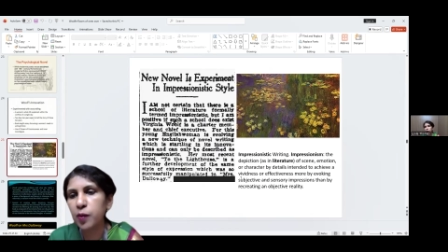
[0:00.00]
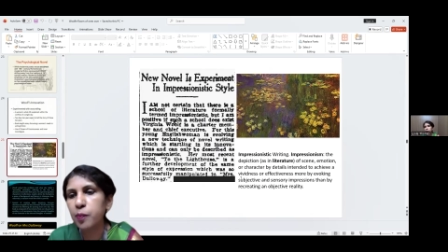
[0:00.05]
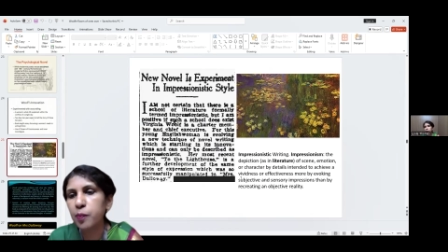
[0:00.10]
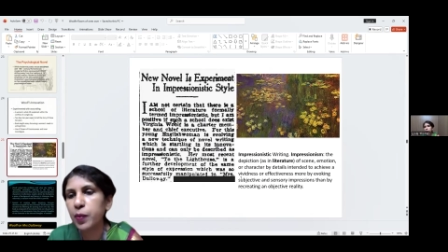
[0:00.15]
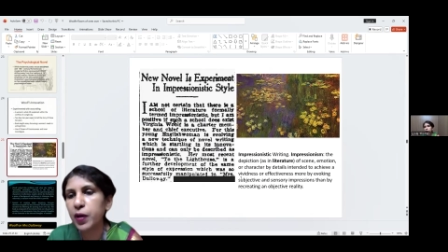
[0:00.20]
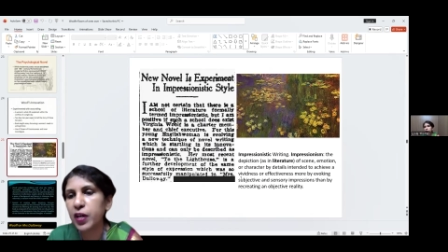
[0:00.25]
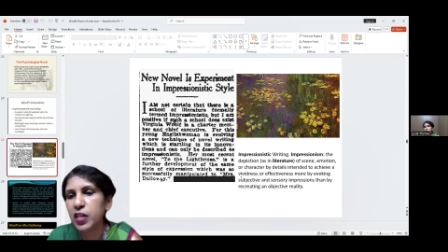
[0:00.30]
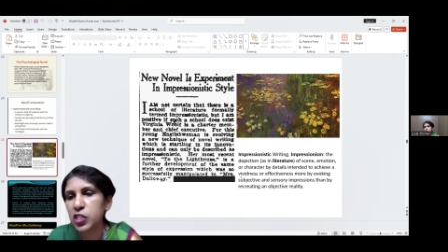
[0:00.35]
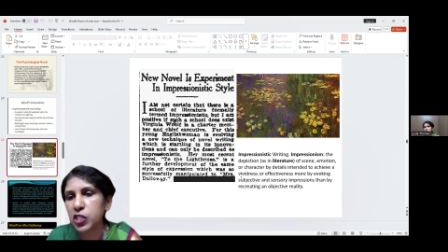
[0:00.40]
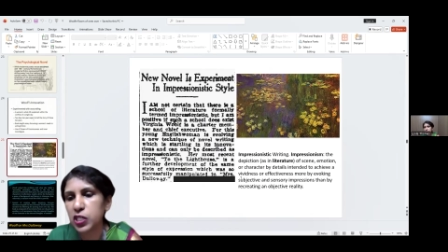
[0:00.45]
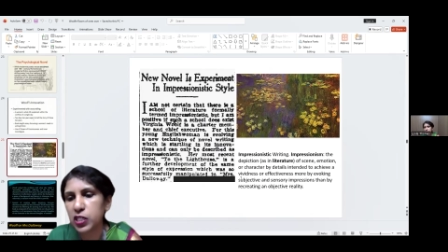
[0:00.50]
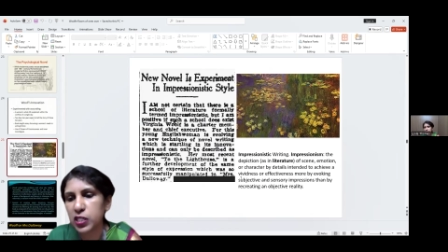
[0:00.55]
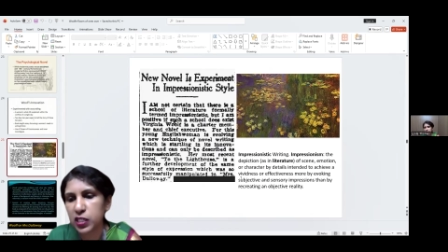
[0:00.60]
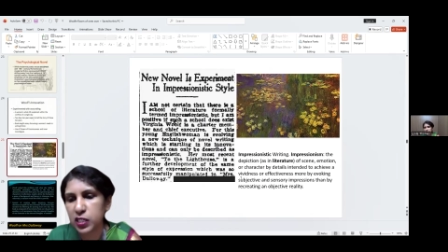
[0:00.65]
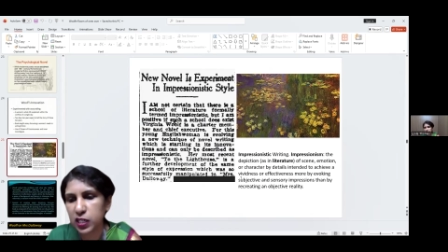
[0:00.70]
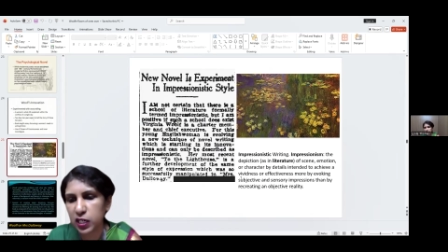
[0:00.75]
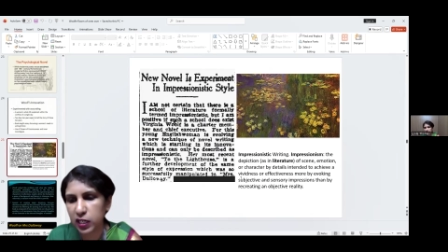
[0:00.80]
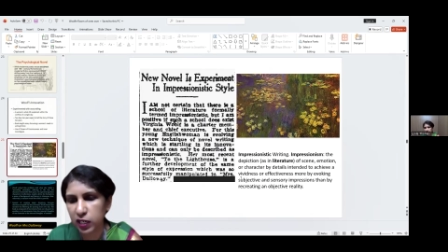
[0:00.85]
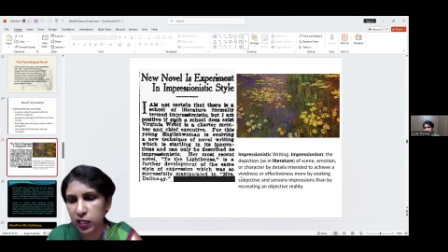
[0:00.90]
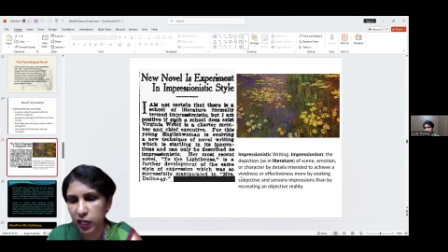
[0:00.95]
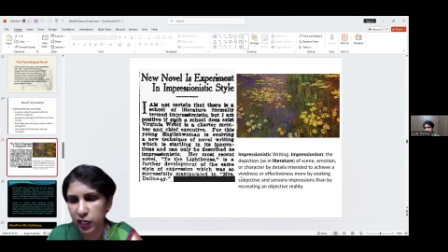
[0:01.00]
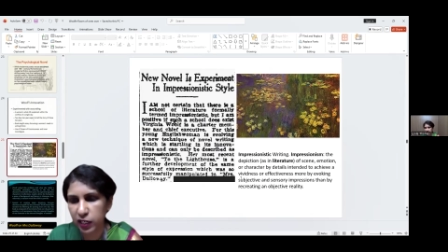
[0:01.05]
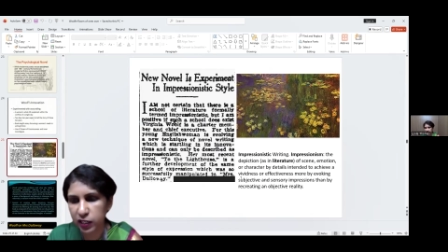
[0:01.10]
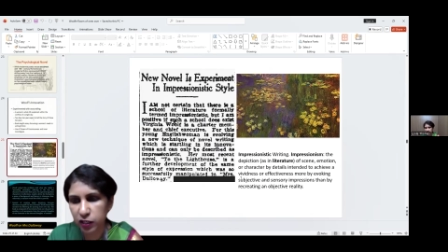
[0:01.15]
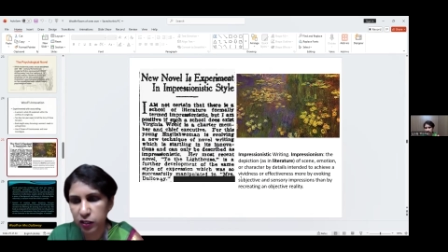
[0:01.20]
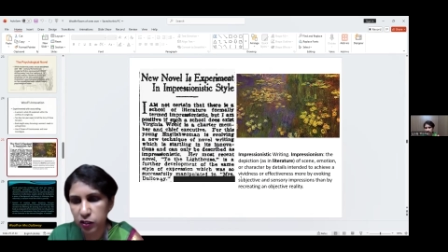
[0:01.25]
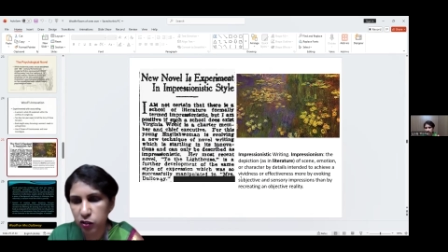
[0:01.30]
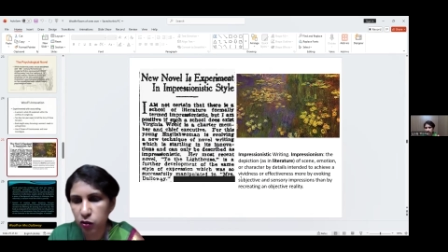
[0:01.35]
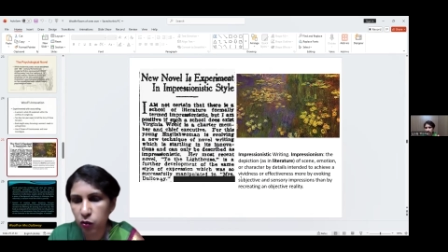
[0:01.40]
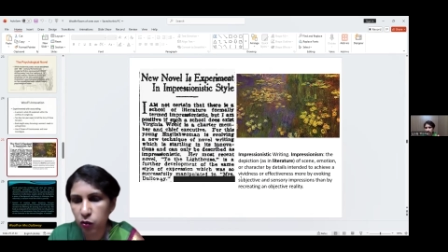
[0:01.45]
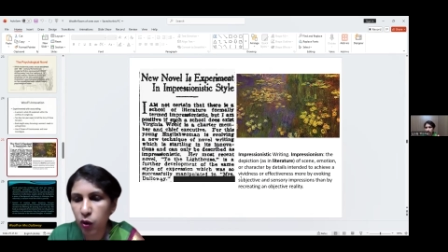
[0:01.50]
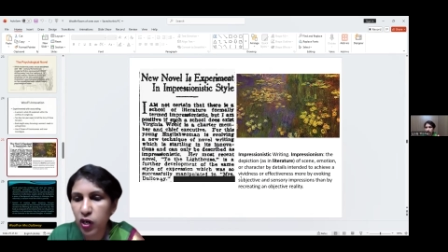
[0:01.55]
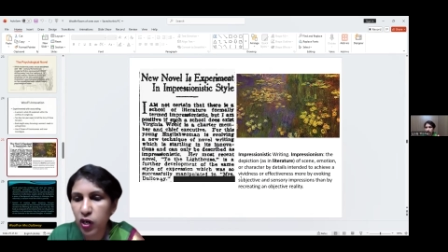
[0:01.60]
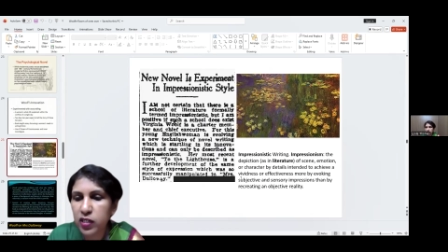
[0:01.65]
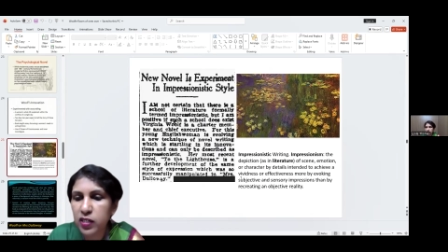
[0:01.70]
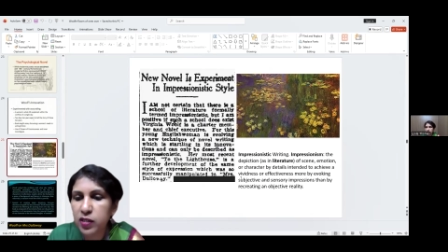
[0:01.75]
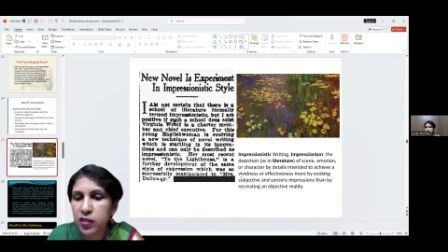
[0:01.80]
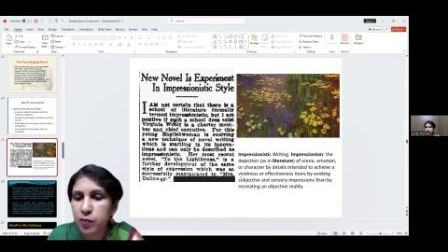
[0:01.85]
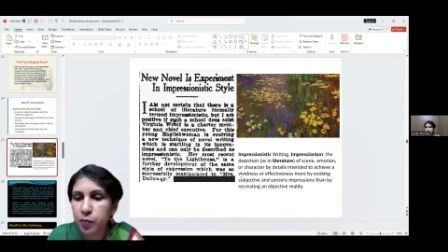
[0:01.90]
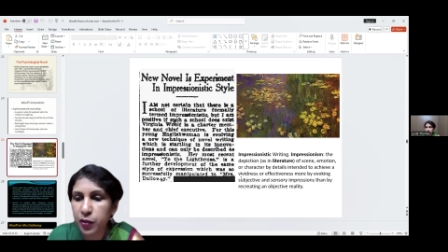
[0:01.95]
impressionistic writing. So
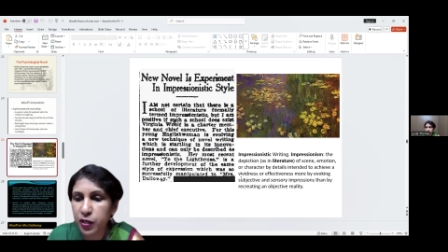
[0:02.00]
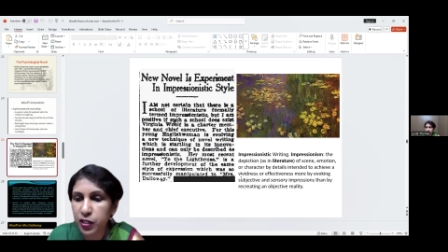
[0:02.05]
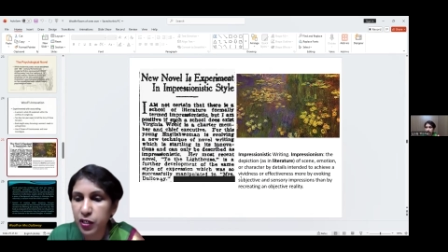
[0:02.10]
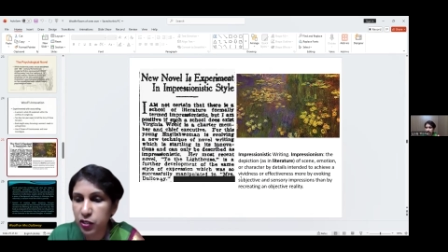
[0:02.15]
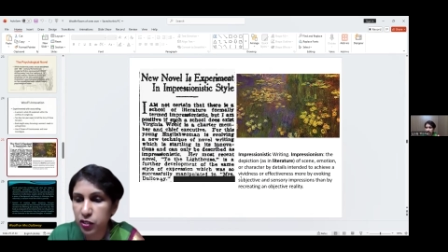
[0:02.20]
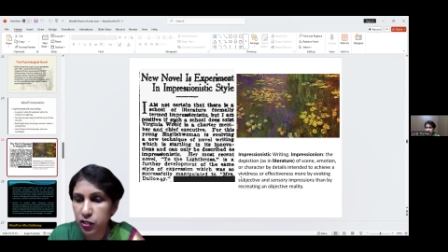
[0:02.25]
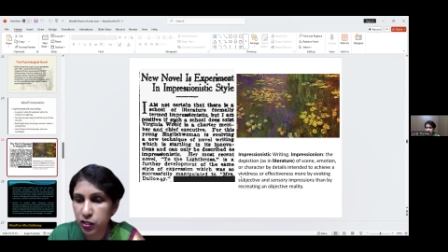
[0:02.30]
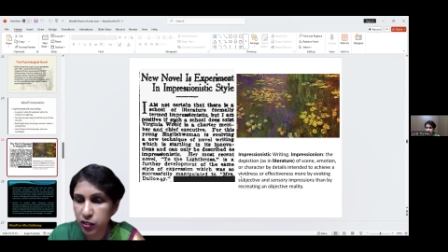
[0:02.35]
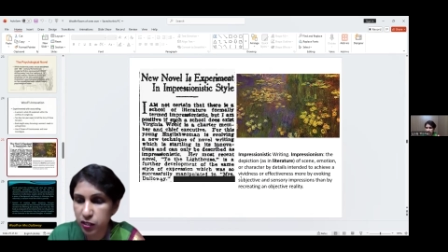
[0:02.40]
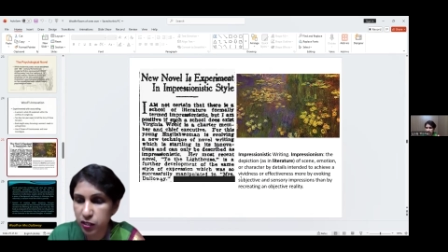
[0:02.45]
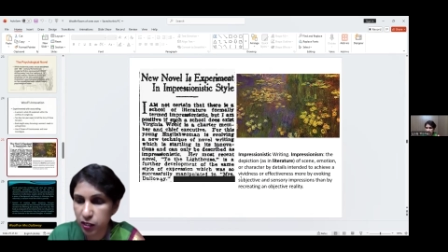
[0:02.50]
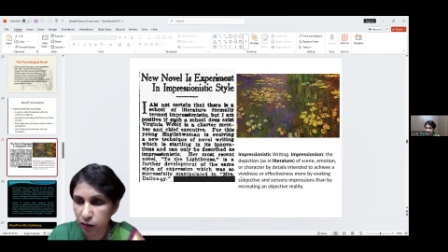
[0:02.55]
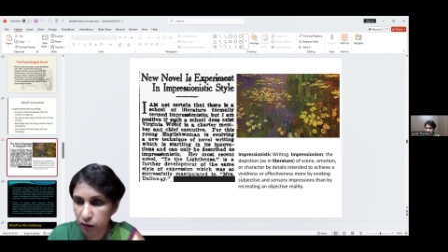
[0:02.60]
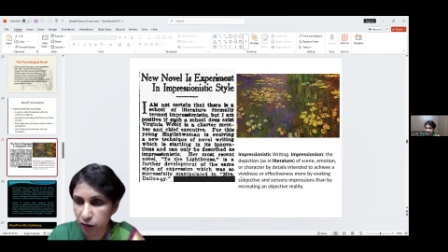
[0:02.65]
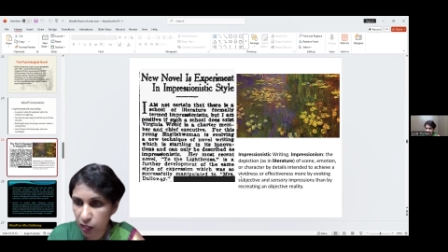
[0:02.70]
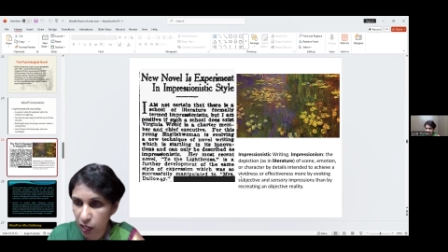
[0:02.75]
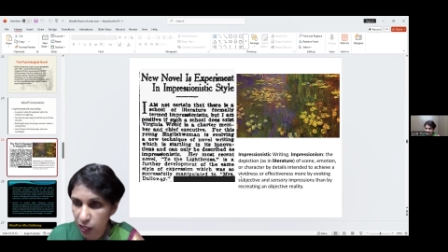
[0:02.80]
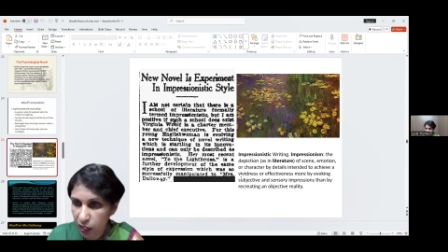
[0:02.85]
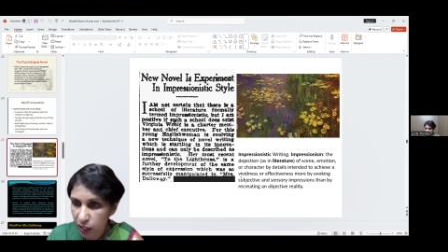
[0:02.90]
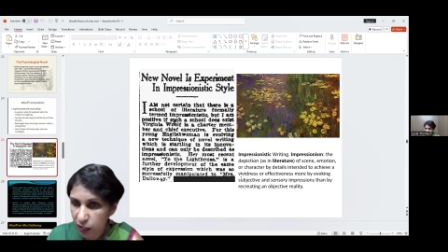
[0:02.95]
what is impressionistic